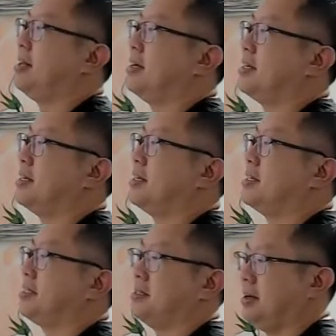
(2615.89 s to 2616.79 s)

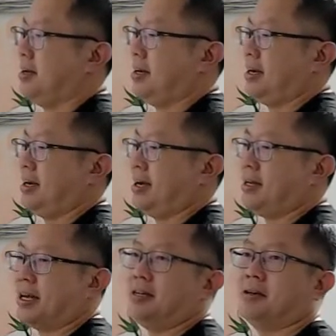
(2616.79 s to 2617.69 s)
it gets
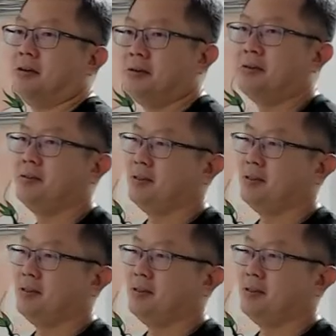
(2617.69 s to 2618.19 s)
a little